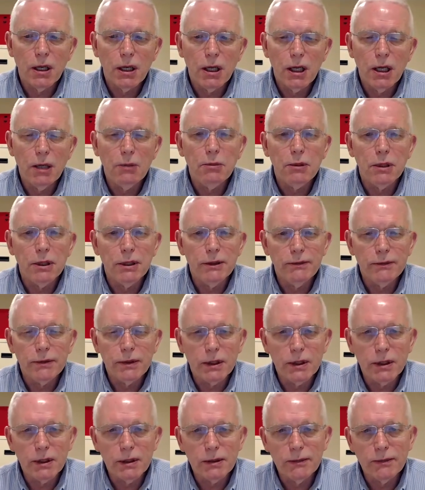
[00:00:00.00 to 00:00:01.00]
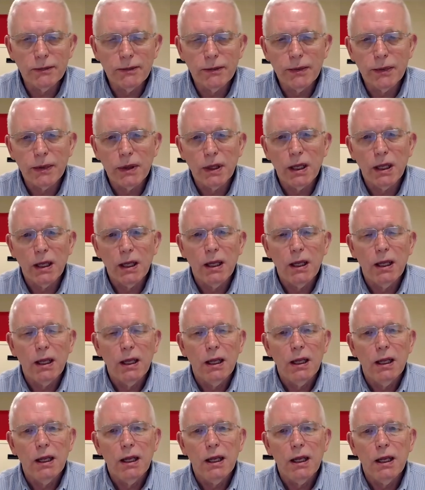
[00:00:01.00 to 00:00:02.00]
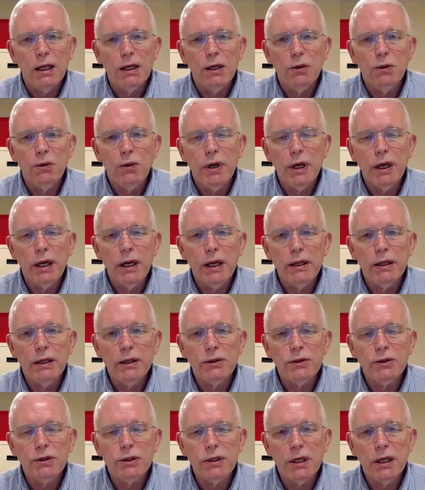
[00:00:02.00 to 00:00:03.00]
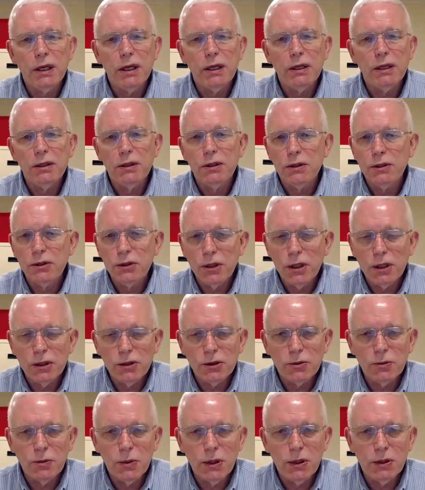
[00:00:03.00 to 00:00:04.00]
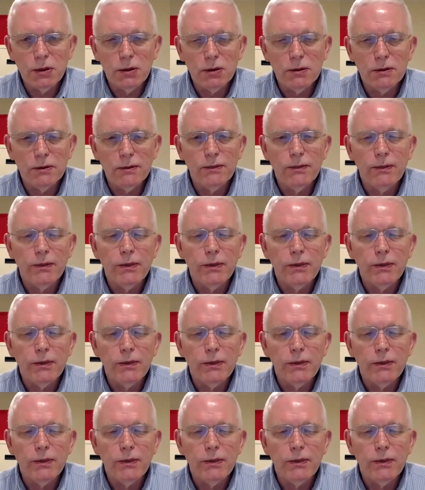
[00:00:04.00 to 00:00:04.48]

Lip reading: uplifting, in a way that's not judgmental,